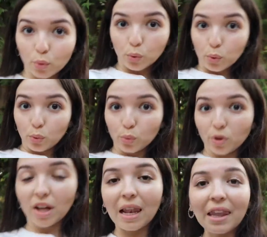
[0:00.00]
Ooh,
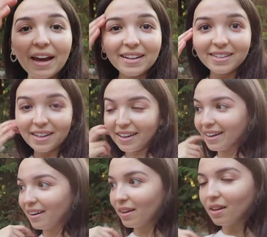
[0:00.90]
lighting.
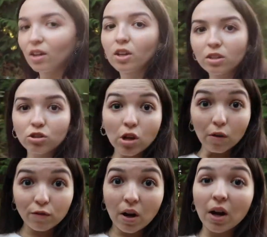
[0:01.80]

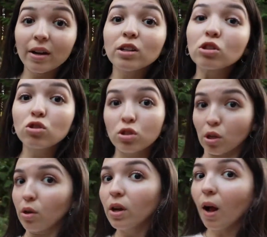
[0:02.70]
So far, so